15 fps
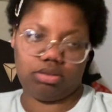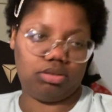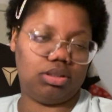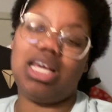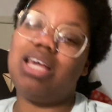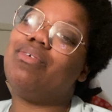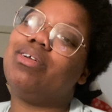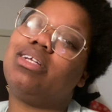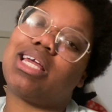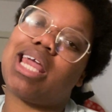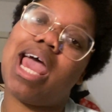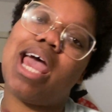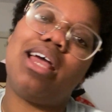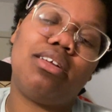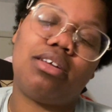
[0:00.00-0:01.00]
Even the
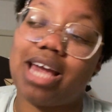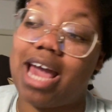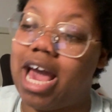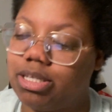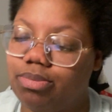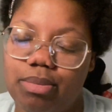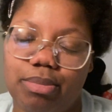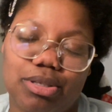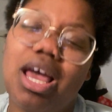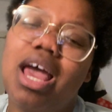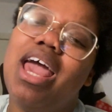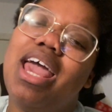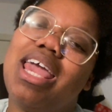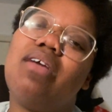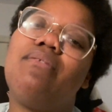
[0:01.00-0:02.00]
cast members,
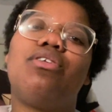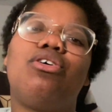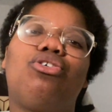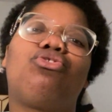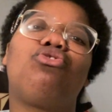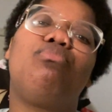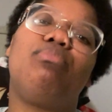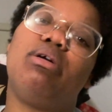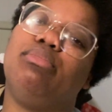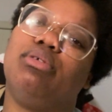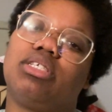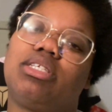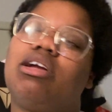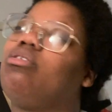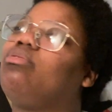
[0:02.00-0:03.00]
even the group
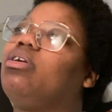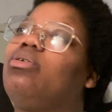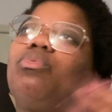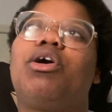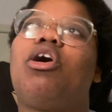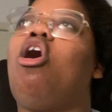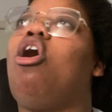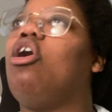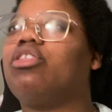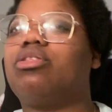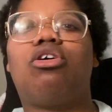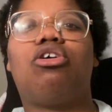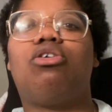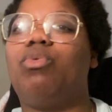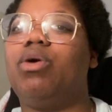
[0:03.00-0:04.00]
members, we're all
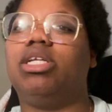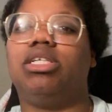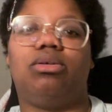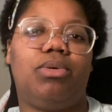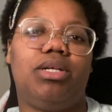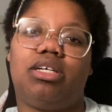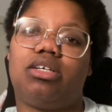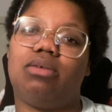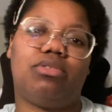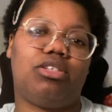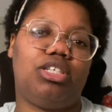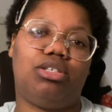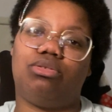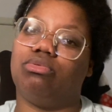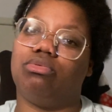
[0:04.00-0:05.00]
third wheeling when it comes
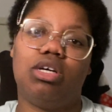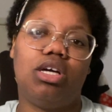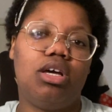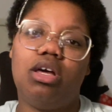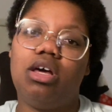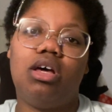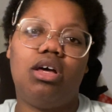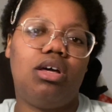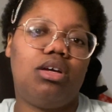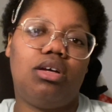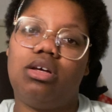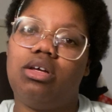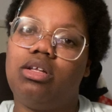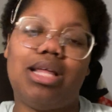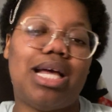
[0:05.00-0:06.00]
to Jikook.
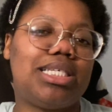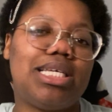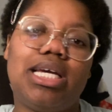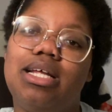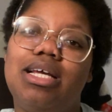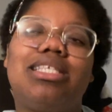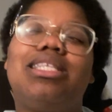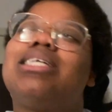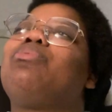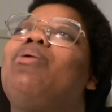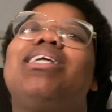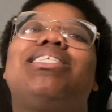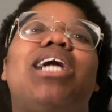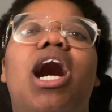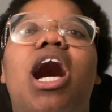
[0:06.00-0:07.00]
That's it. That's
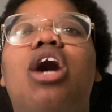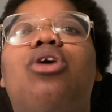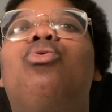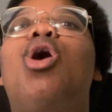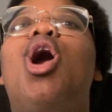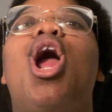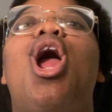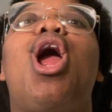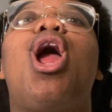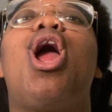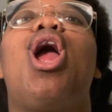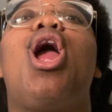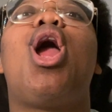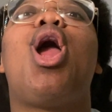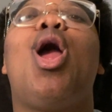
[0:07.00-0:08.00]
why it's
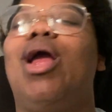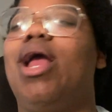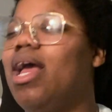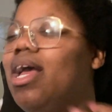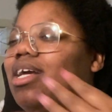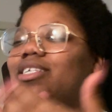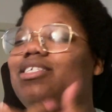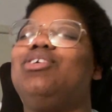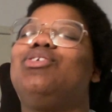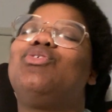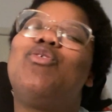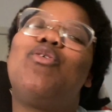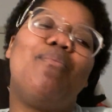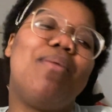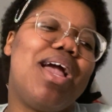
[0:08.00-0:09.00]
awkward.
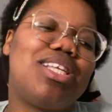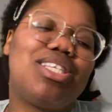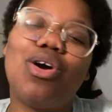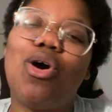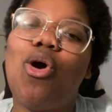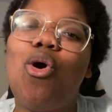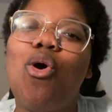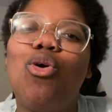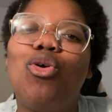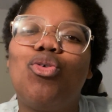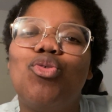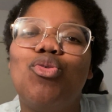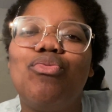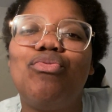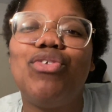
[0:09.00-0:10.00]
Jikook makes the whole
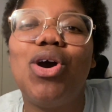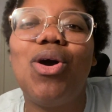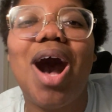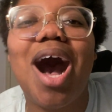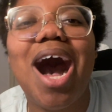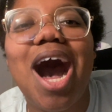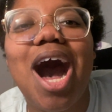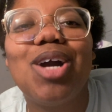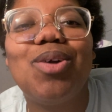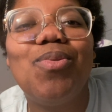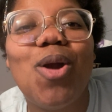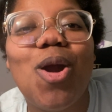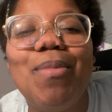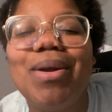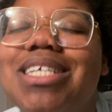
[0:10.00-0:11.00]
group feel
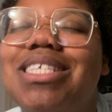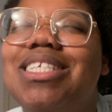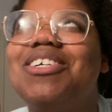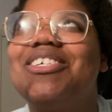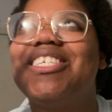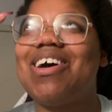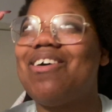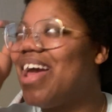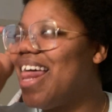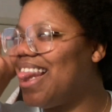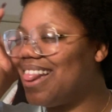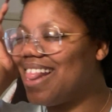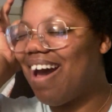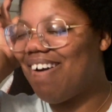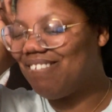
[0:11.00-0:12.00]
awkward they're so
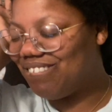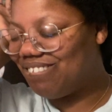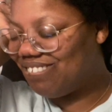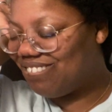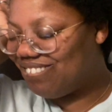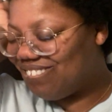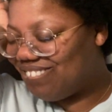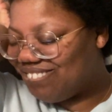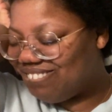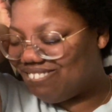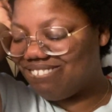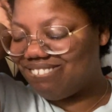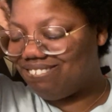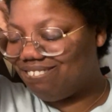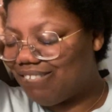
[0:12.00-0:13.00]
in love.
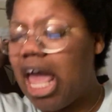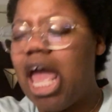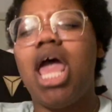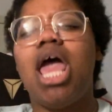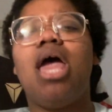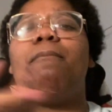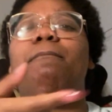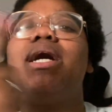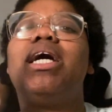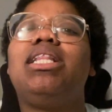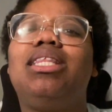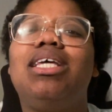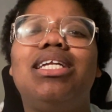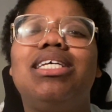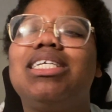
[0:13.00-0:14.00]
But
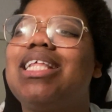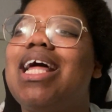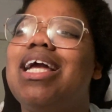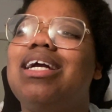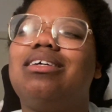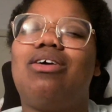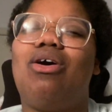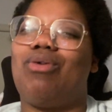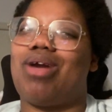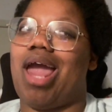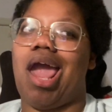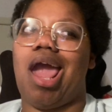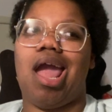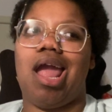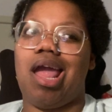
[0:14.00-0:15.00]
then it's like,
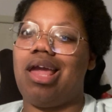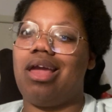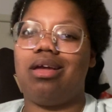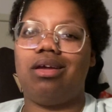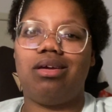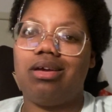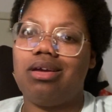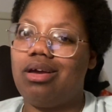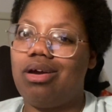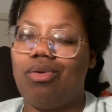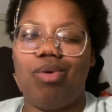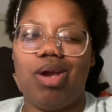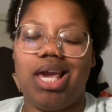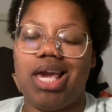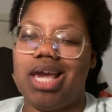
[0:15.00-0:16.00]
okay,
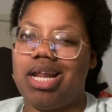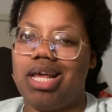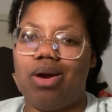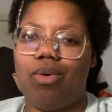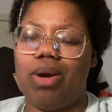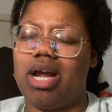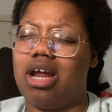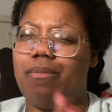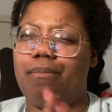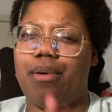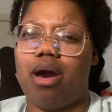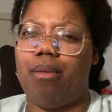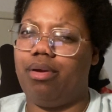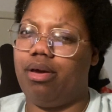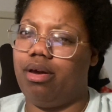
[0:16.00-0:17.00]
we get it. We're in
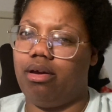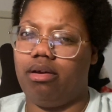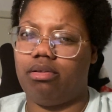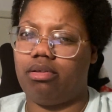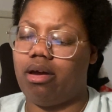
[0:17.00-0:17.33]
public.